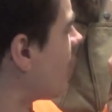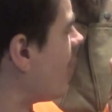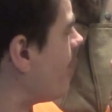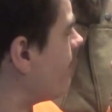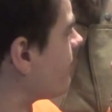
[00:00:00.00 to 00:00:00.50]

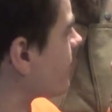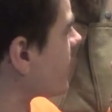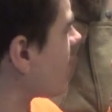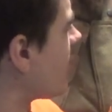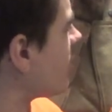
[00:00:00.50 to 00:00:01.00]
um,
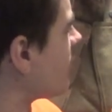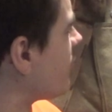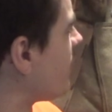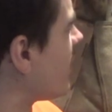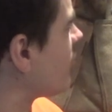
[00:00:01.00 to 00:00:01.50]
kind
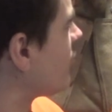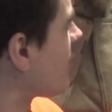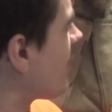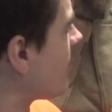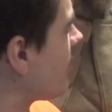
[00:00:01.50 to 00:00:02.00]
of pixel
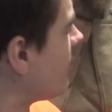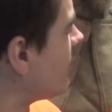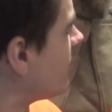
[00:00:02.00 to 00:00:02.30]
camo,